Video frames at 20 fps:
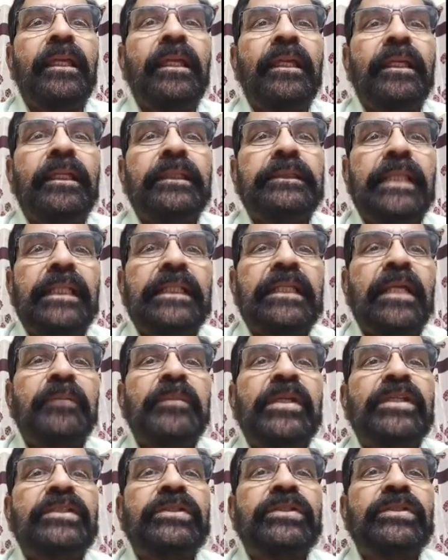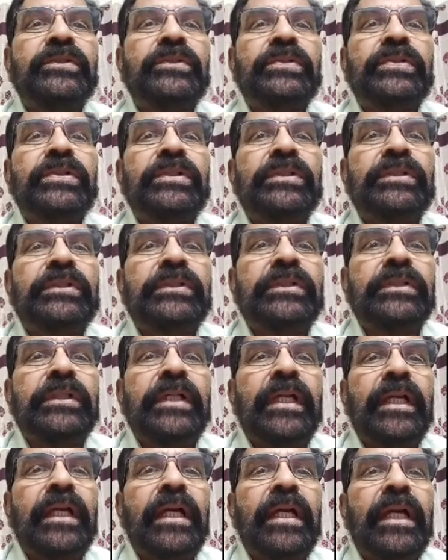Then coming to
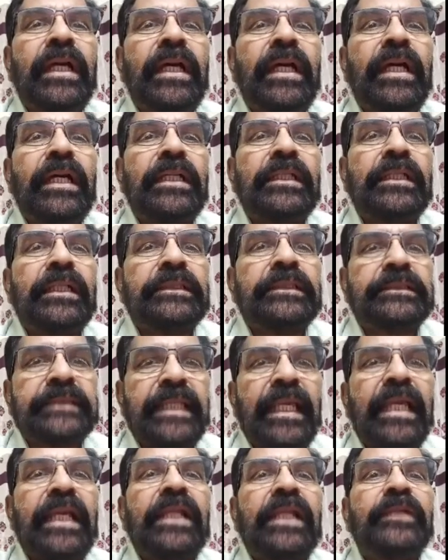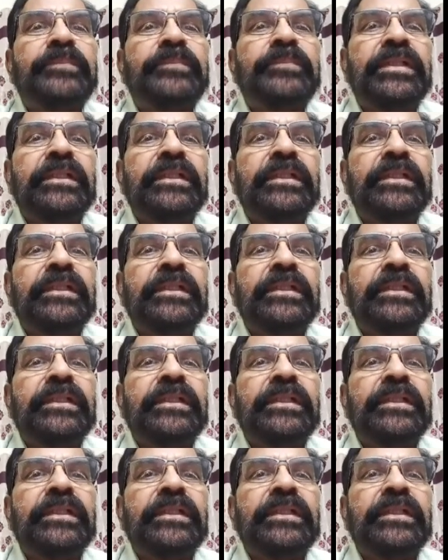scalp,